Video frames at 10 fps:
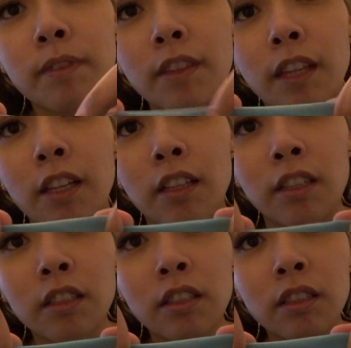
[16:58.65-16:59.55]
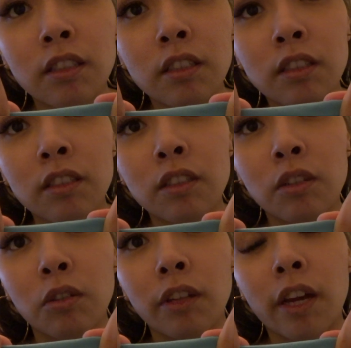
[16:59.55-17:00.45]
this,
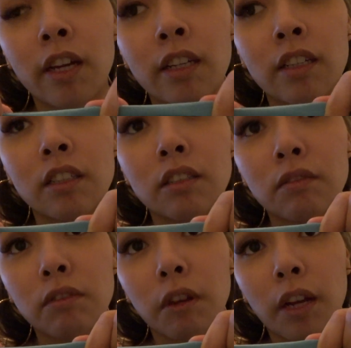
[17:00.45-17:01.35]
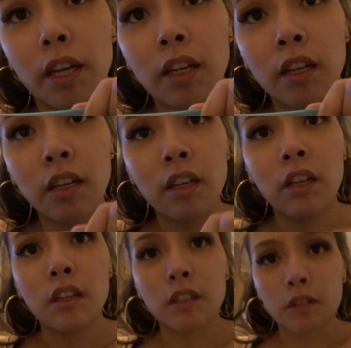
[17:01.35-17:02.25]
so that it doesn't fray,
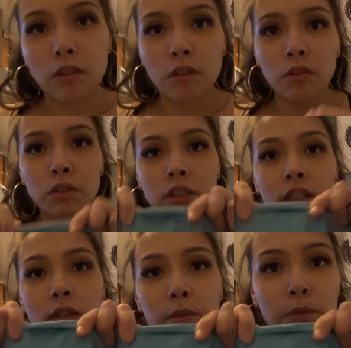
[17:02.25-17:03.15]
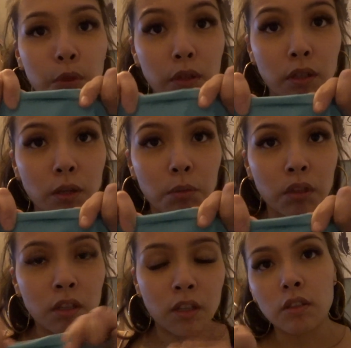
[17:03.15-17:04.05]
you know, it'll be more
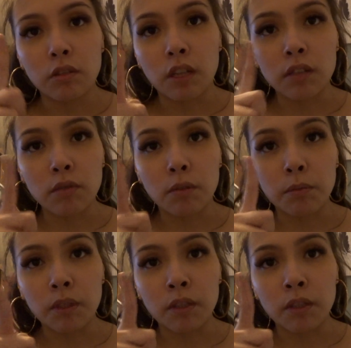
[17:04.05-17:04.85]
durable. So that's what I'm gonna